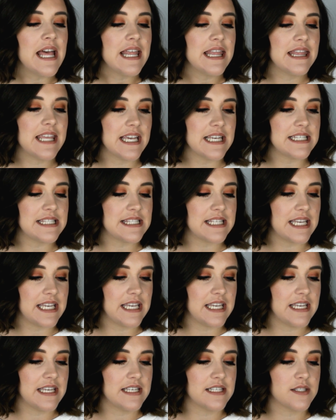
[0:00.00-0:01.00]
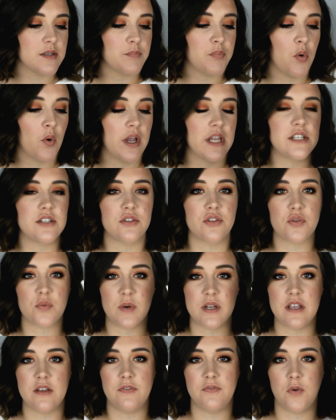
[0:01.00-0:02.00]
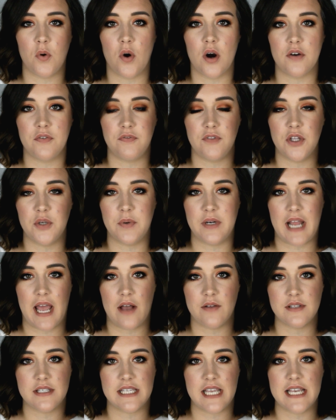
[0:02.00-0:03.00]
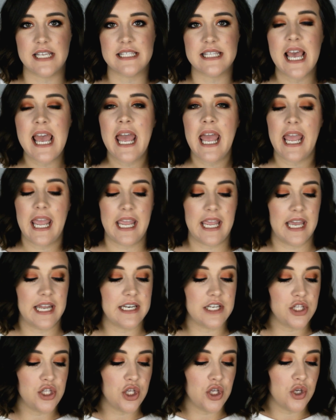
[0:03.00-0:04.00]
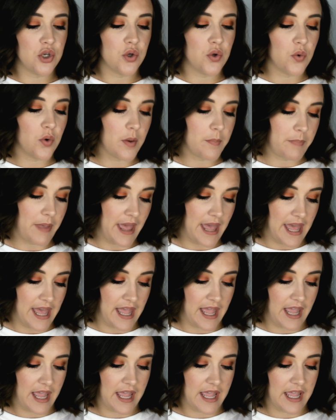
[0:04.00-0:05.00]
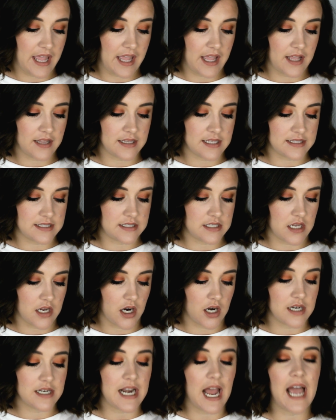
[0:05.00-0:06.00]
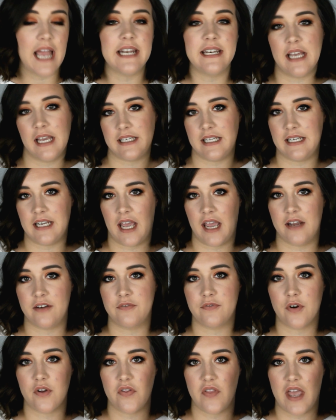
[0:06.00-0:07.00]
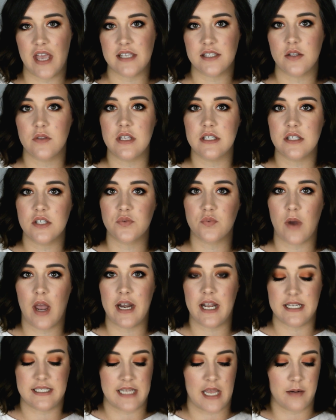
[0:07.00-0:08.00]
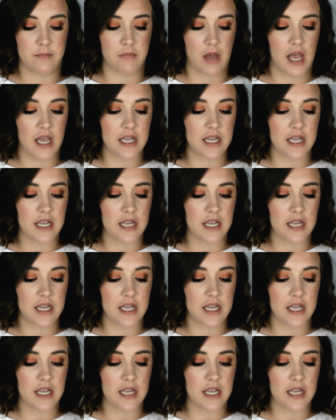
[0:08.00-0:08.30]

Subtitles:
This is 0.34 fluid ounces, and you pay, let's see here, $9.99 for this. So this is right at $10.